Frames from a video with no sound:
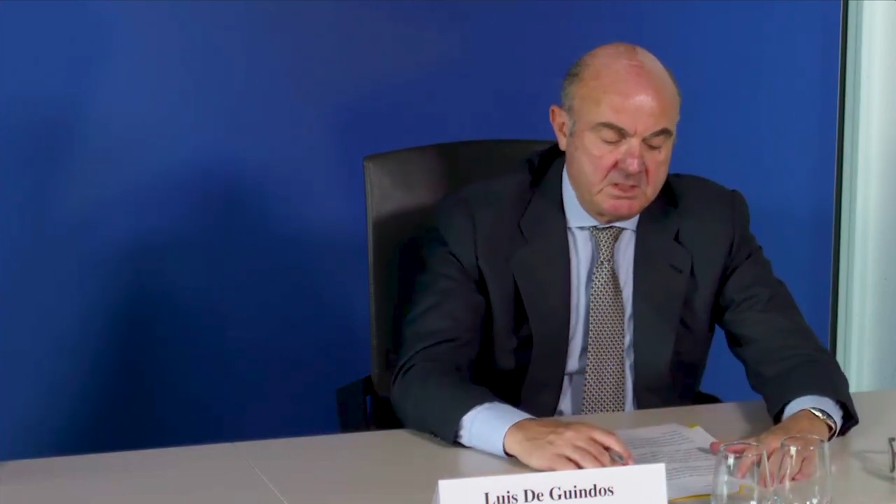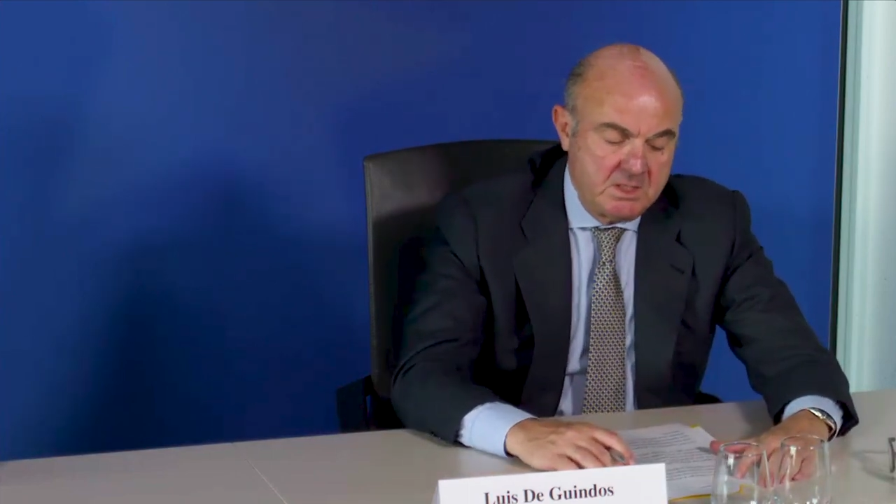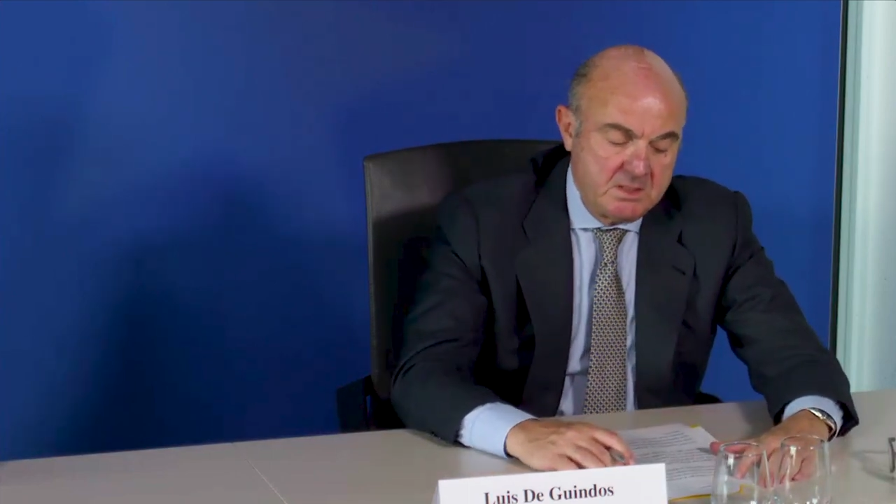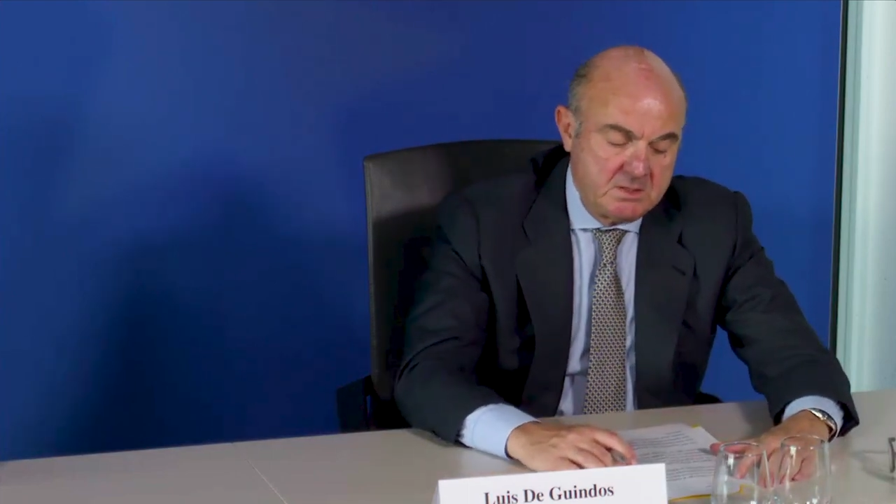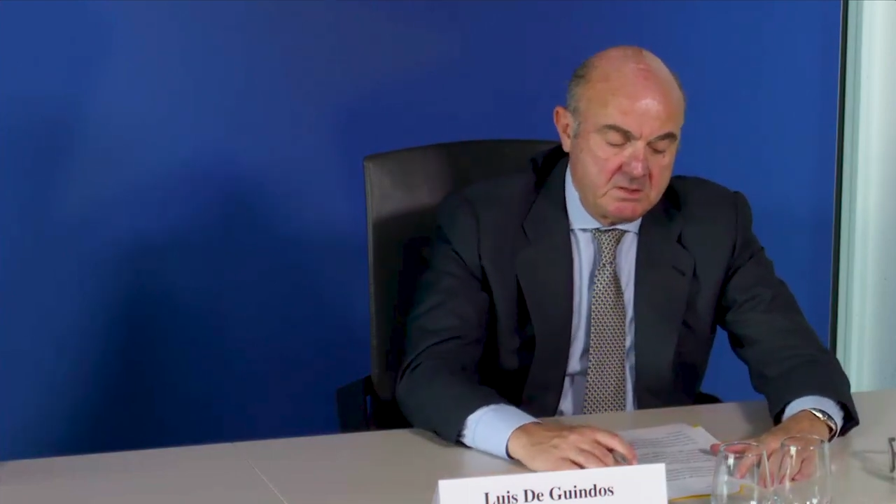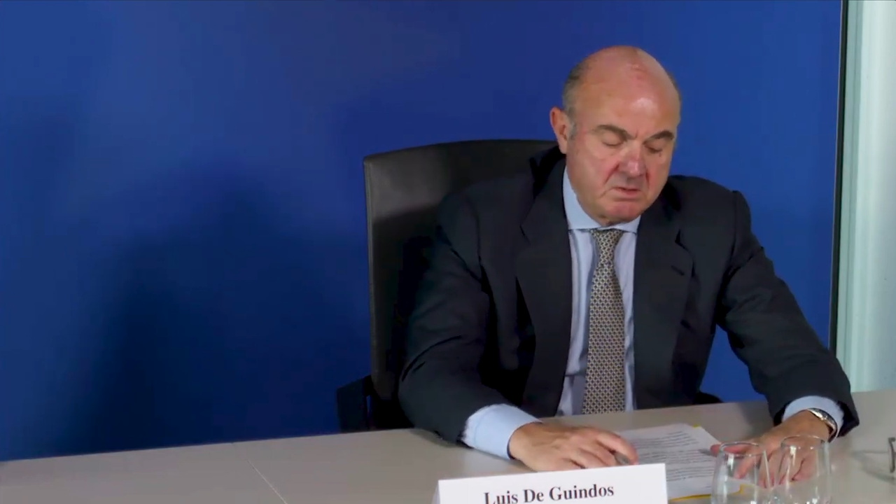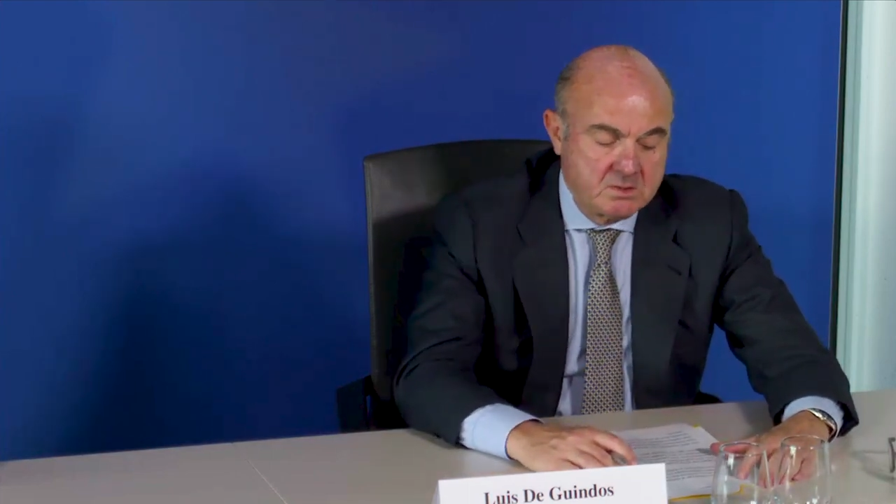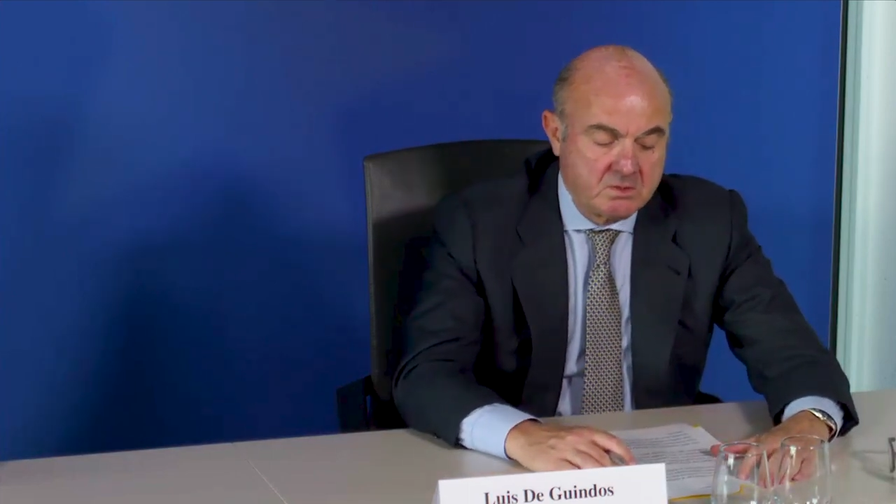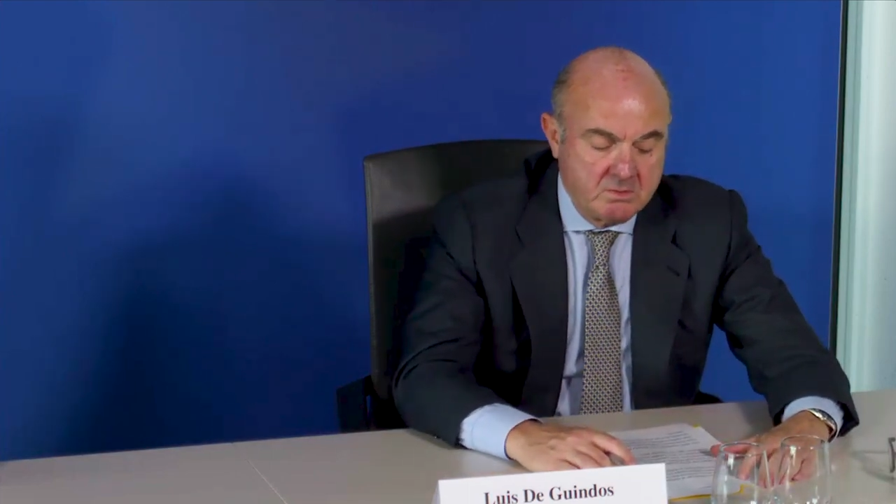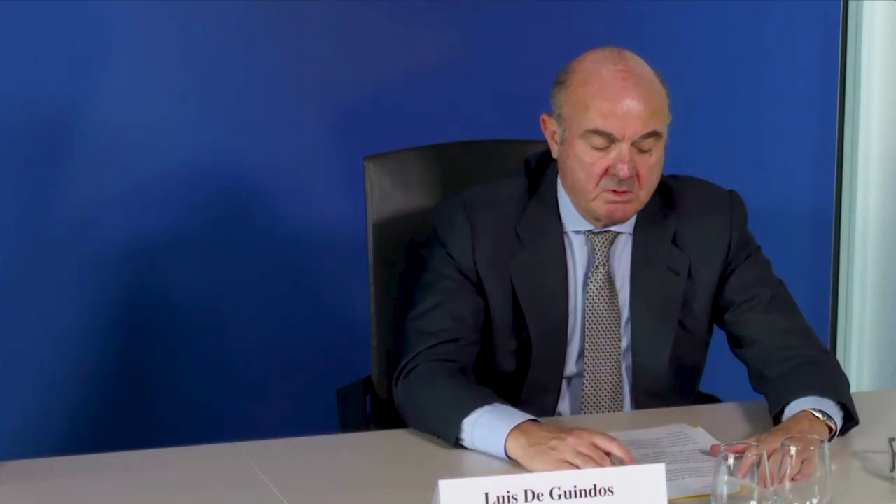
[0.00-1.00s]
change
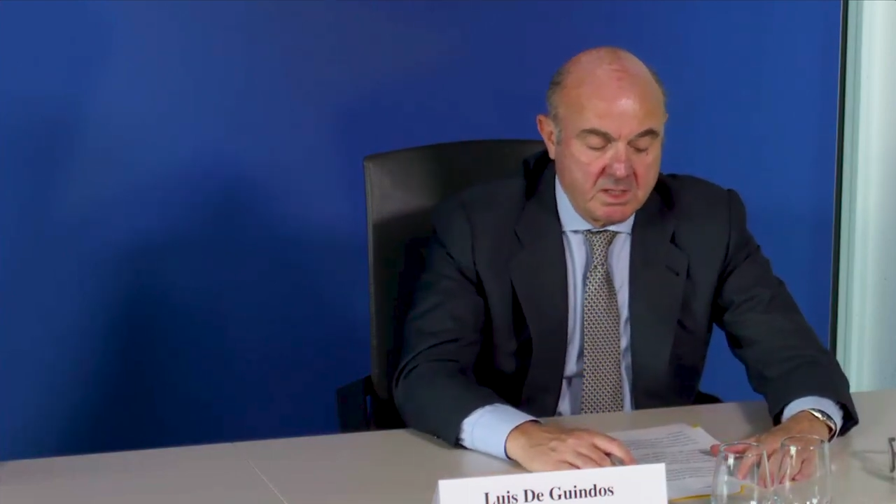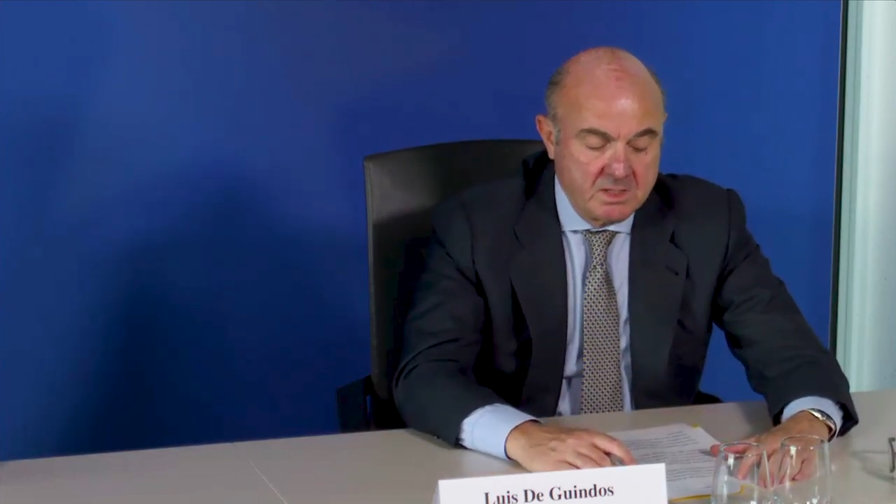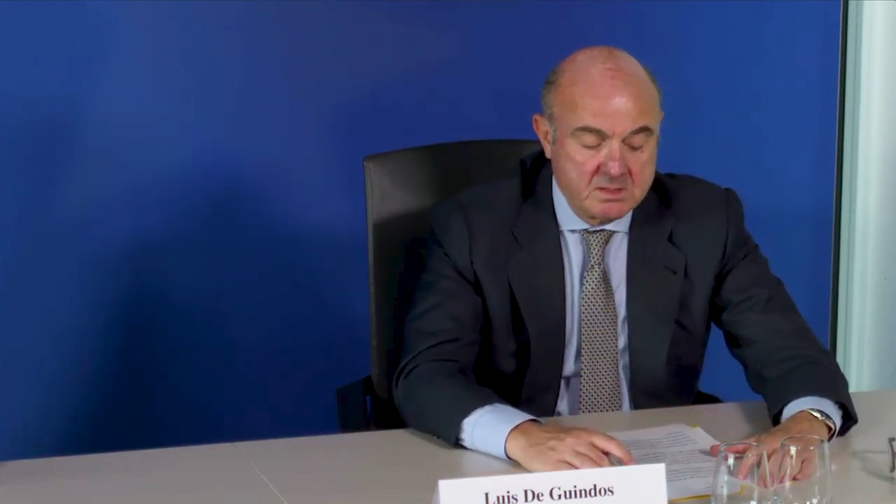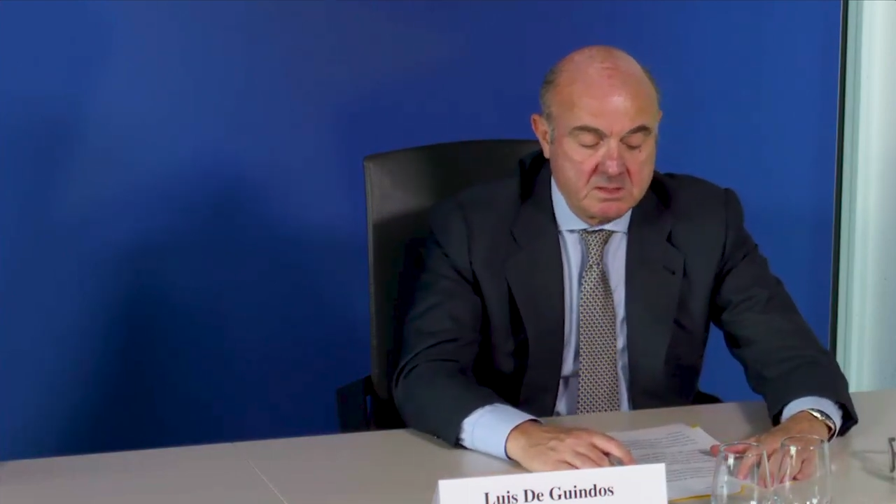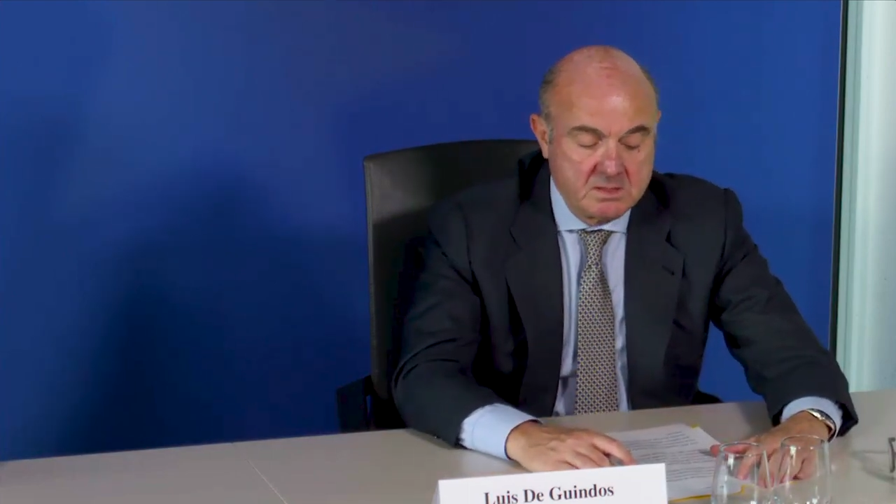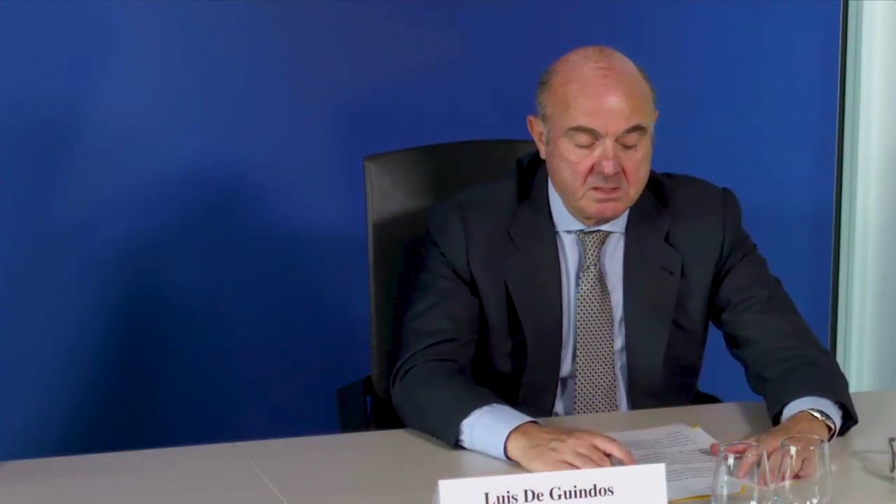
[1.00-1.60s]
also requires